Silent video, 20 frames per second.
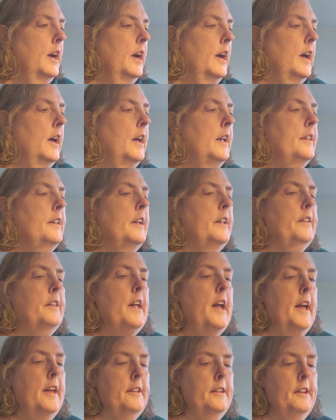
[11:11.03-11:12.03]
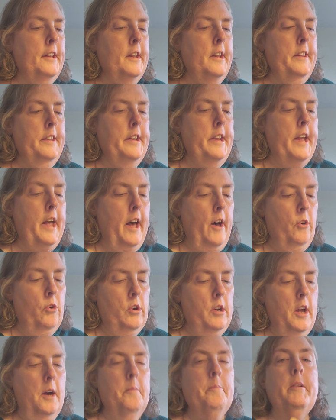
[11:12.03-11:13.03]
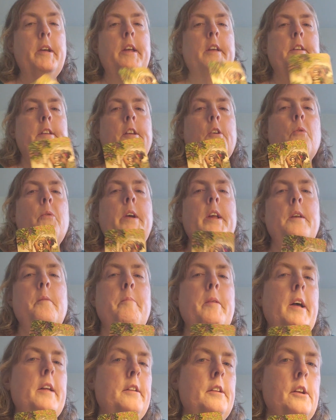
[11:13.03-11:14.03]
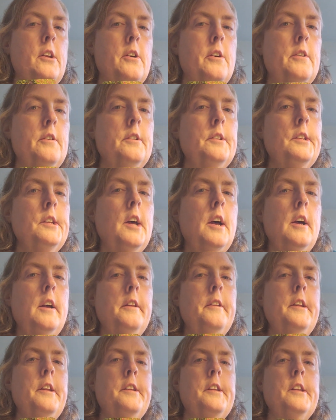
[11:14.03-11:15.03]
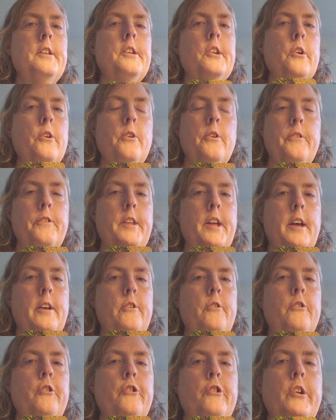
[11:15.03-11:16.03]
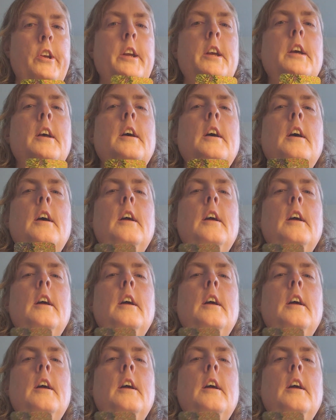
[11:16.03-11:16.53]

And then lastly, the outcome is Queen of Pentacles. This is Earth energy.